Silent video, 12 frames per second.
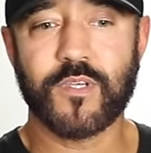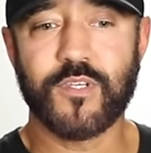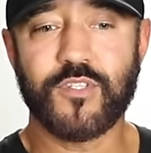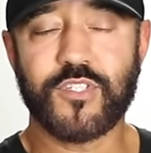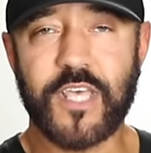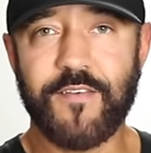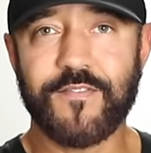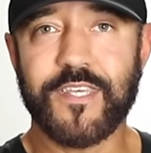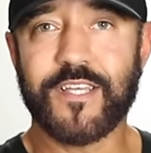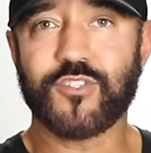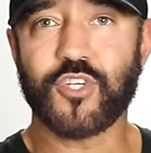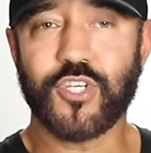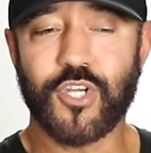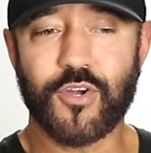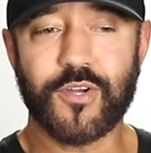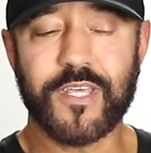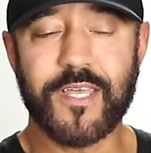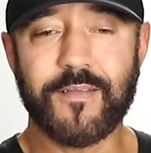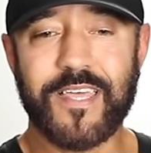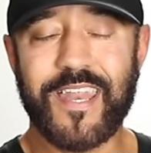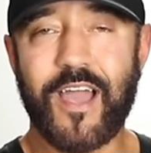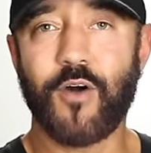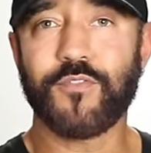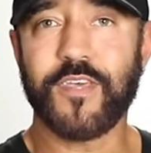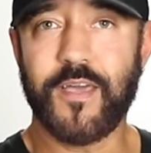safety and security and healthy